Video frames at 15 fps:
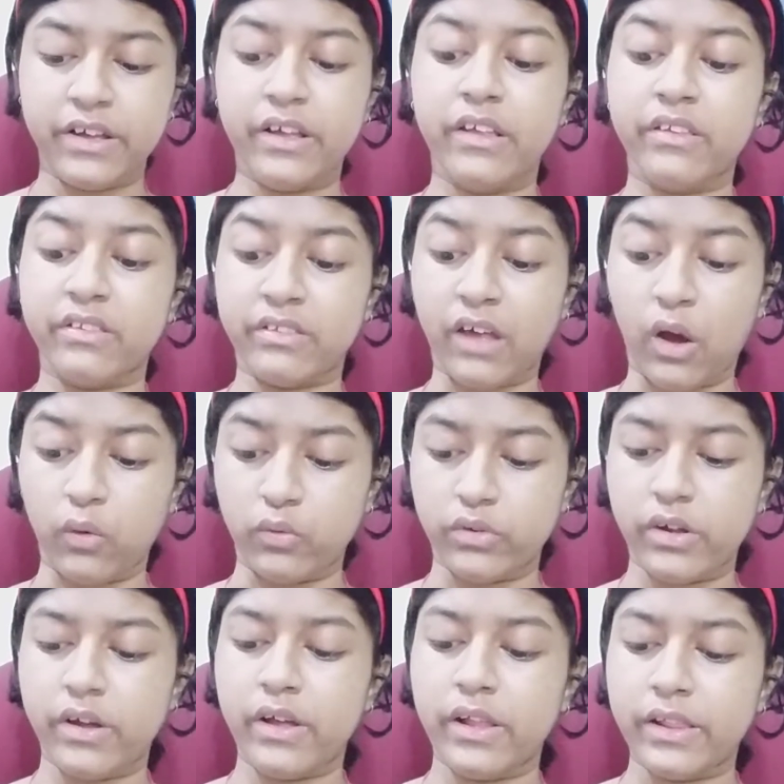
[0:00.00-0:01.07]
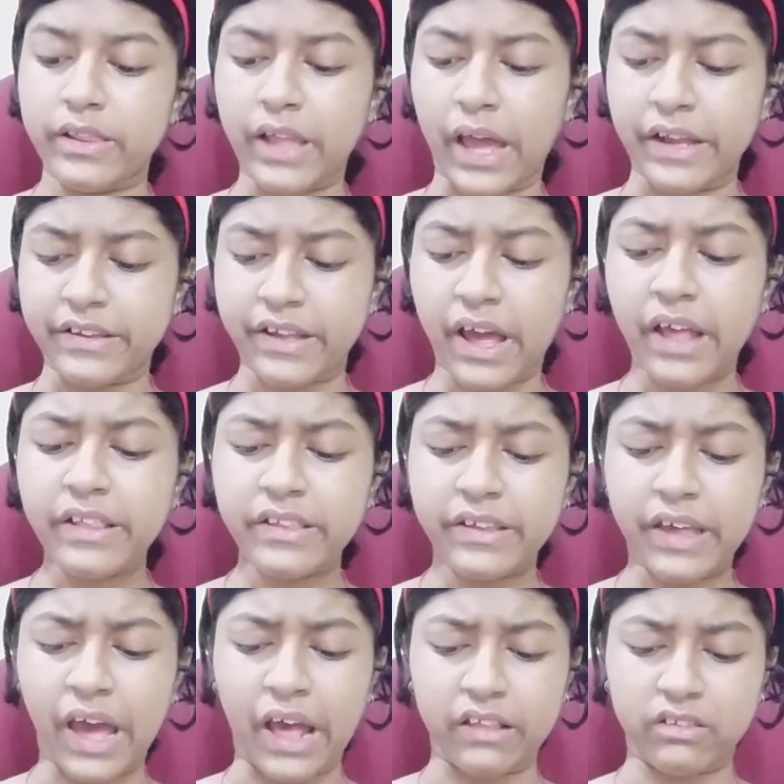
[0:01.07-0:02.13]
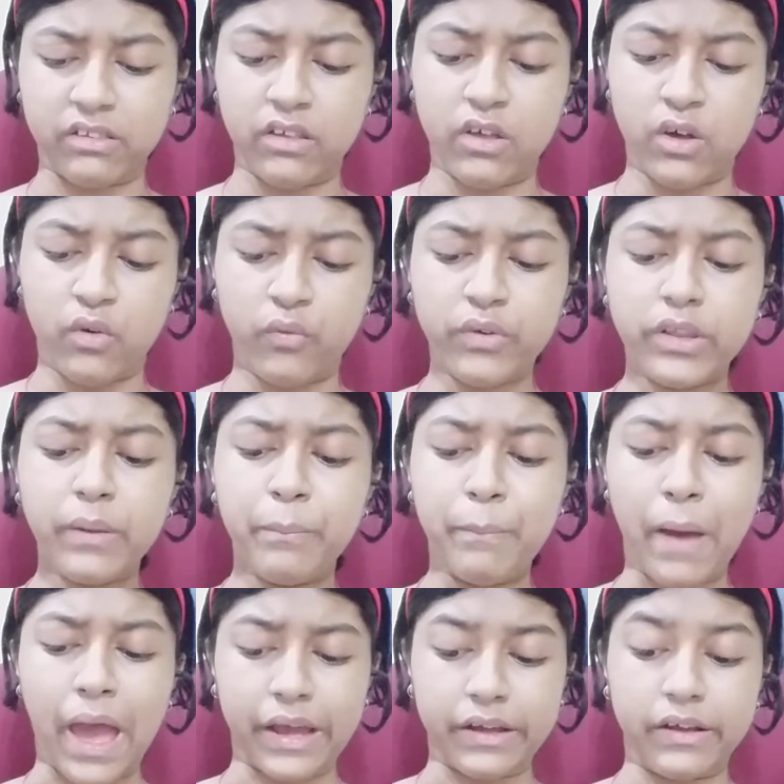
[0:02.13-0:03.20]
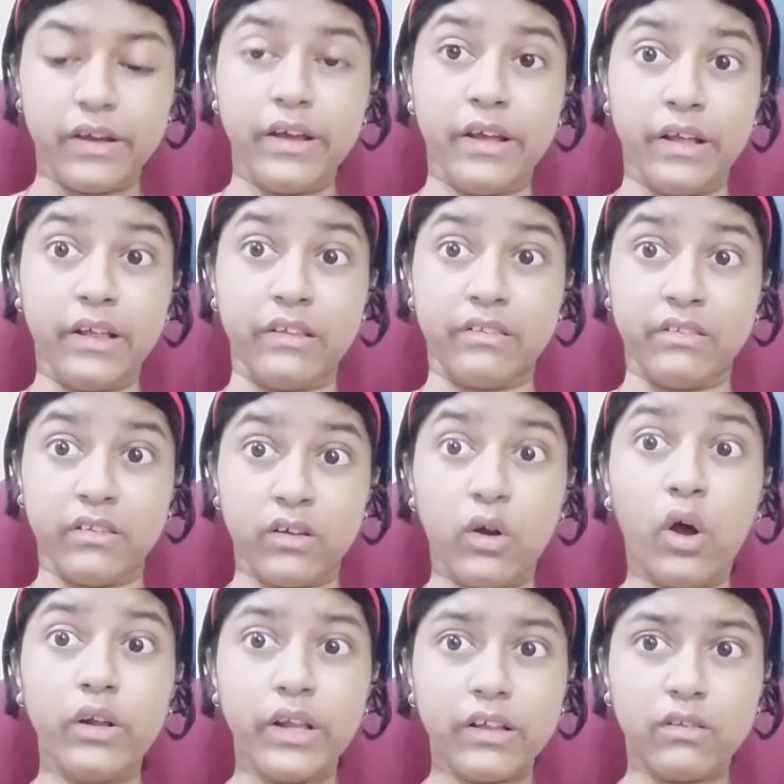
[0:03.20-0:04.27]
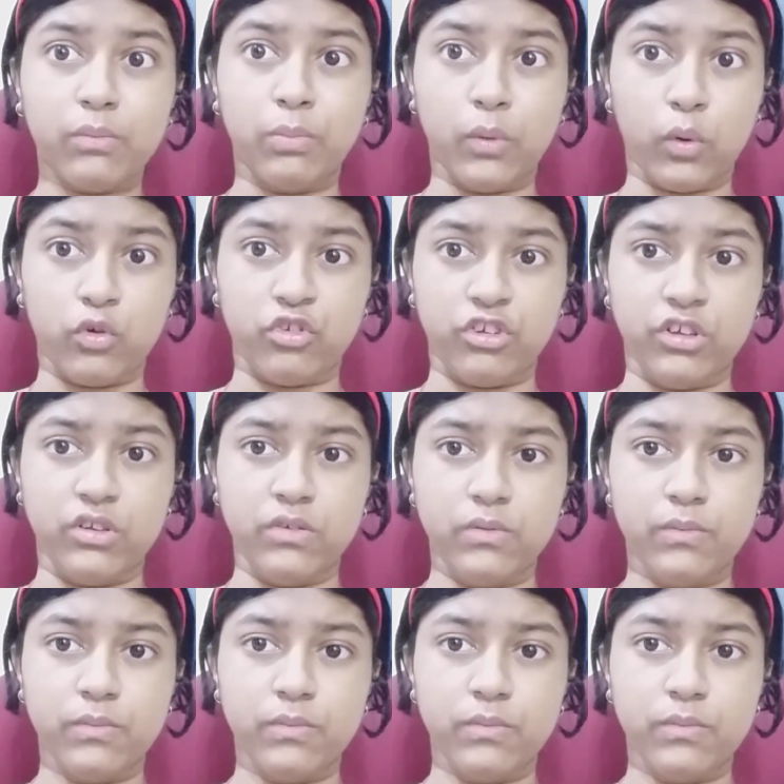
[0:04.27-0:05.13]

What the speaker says: sound, light, and gas with a bang is called explosion.